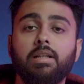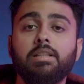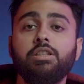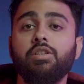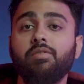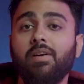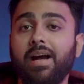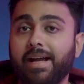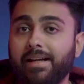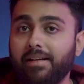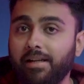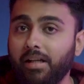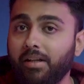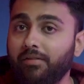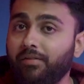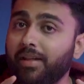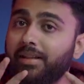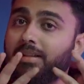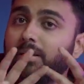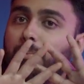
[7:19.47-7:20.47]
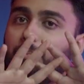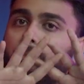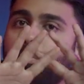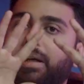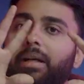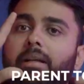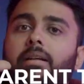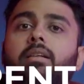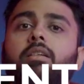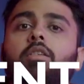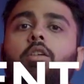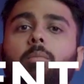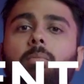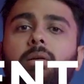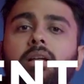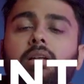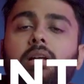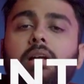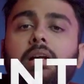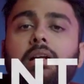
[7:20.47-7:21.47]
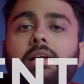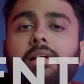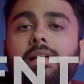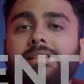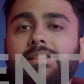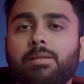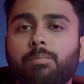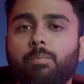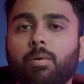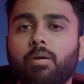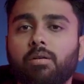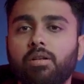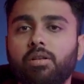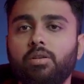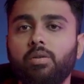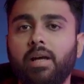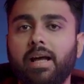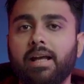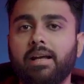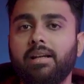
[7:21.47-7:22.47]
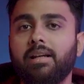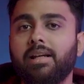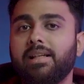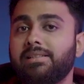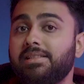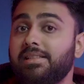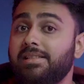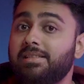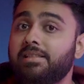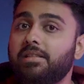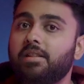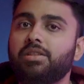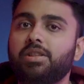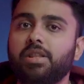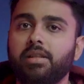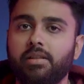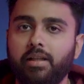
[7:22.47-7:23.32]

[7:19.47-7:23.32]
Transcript: Once you've identified the parent topic, it's important to analyze the search